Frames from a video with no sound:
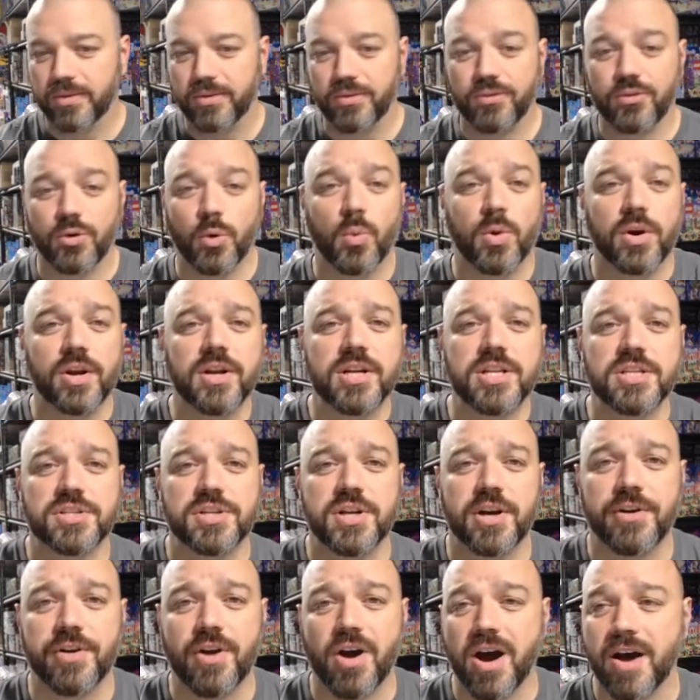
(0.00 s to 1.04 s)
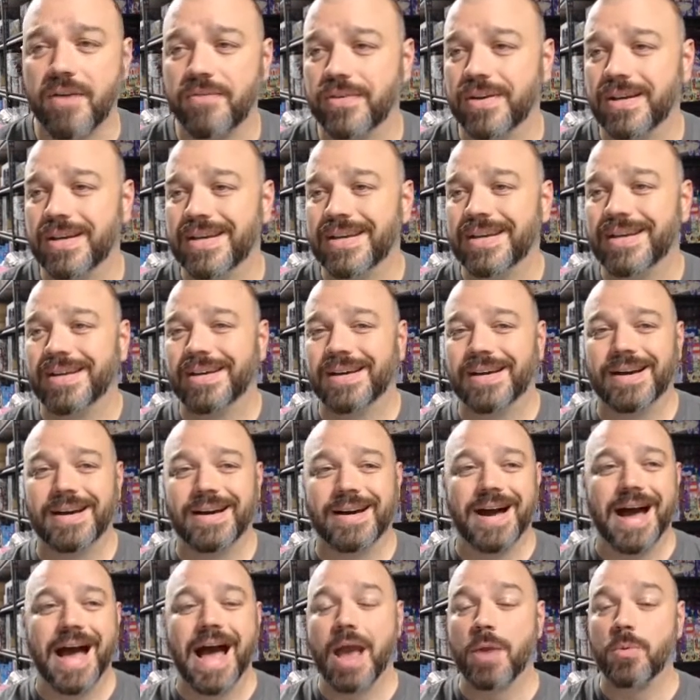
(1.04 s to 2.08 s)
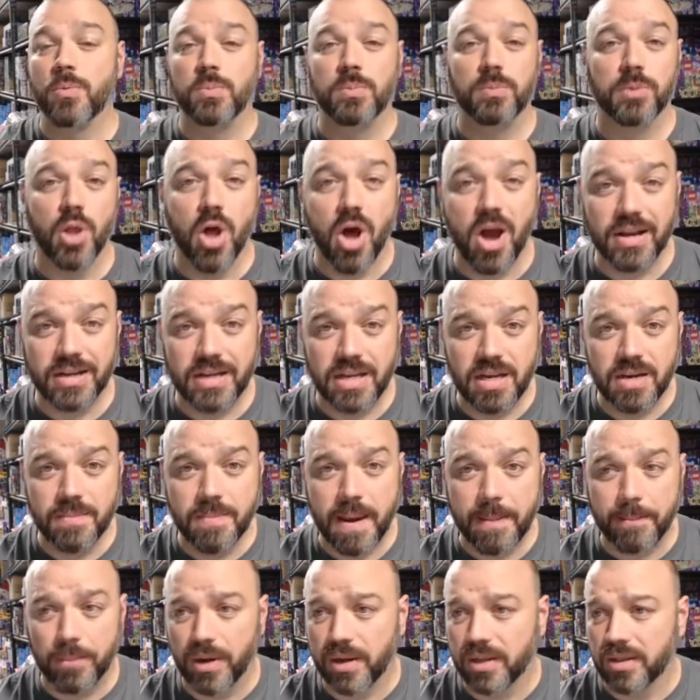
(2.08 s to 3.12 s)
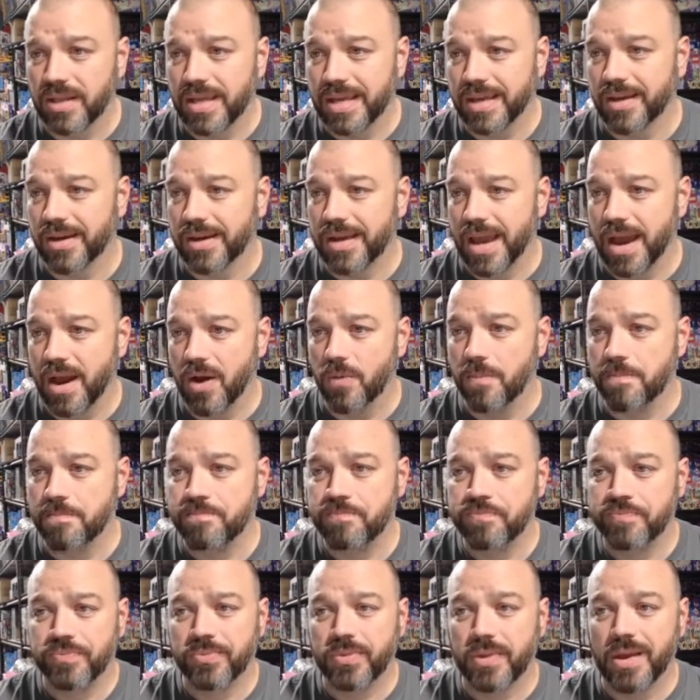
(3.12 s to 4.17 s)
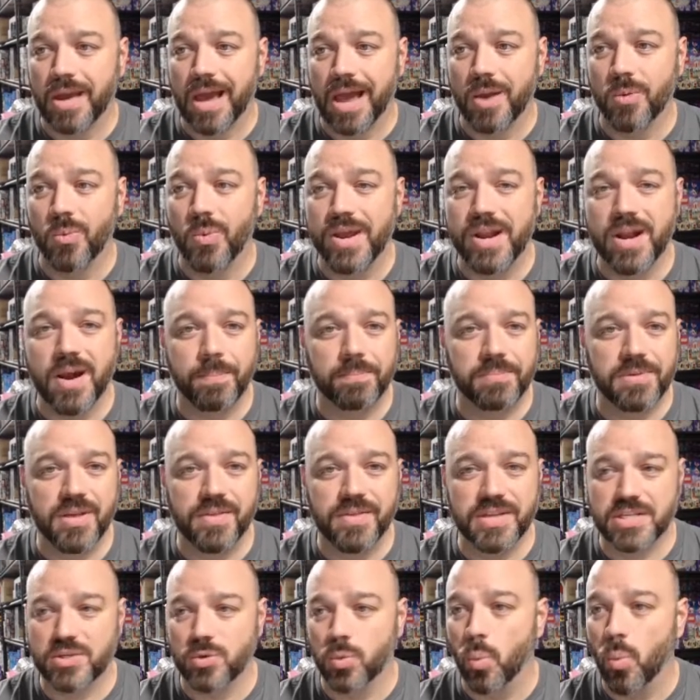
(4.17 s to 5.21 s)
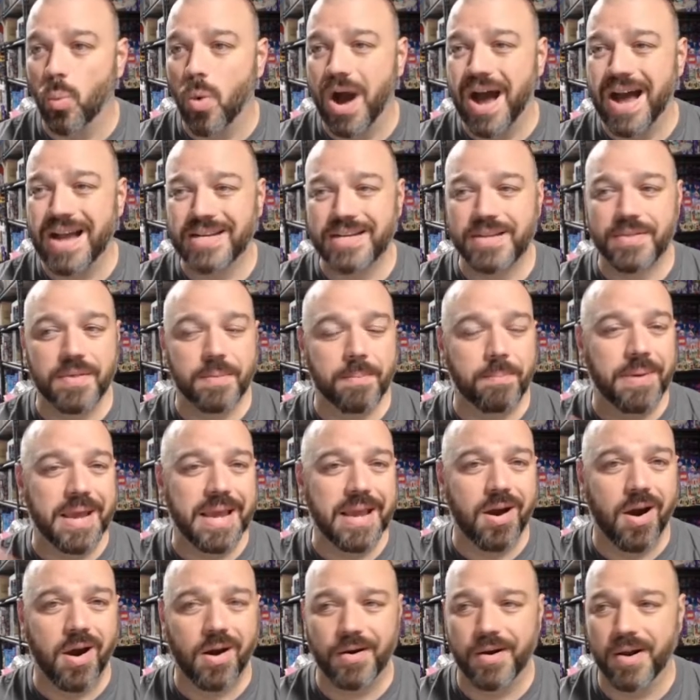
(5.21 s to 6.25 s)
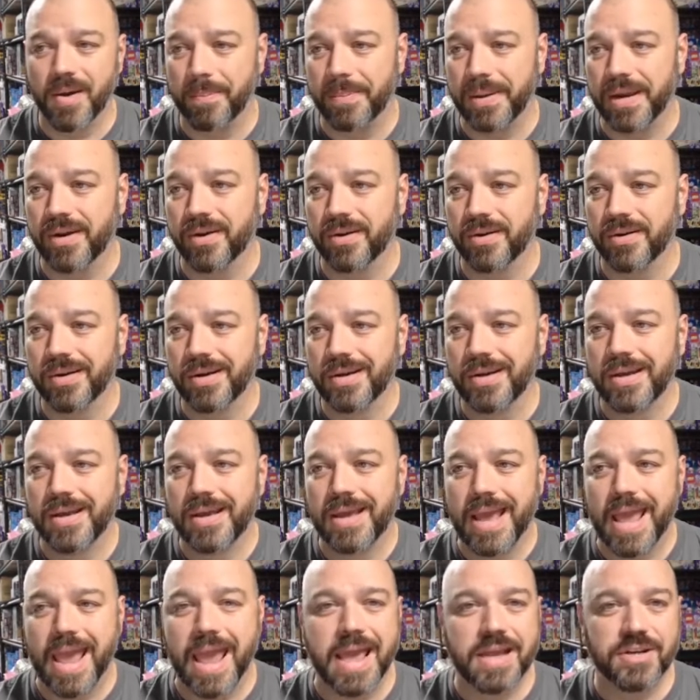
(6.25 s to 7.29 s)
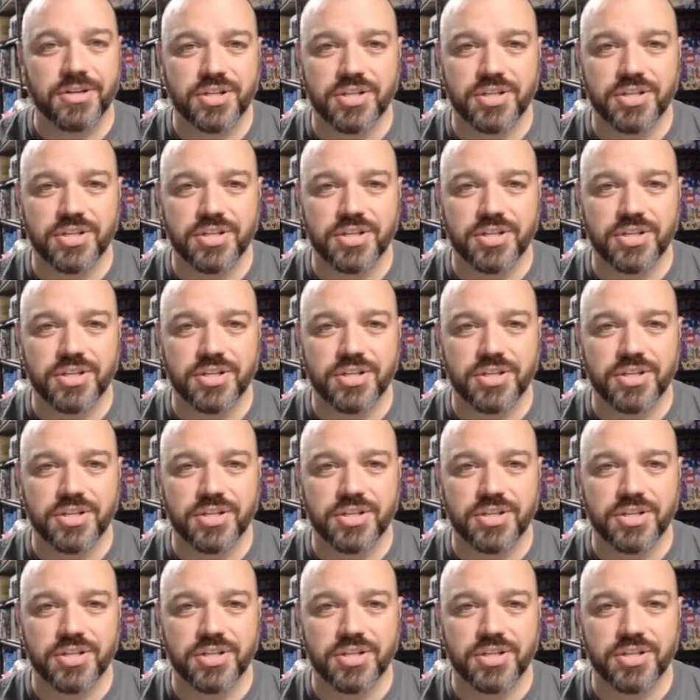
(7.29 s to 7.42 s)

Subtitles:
So we're going to start off. I logged into my Bricklink account. I went up to this want, the big heart up here, and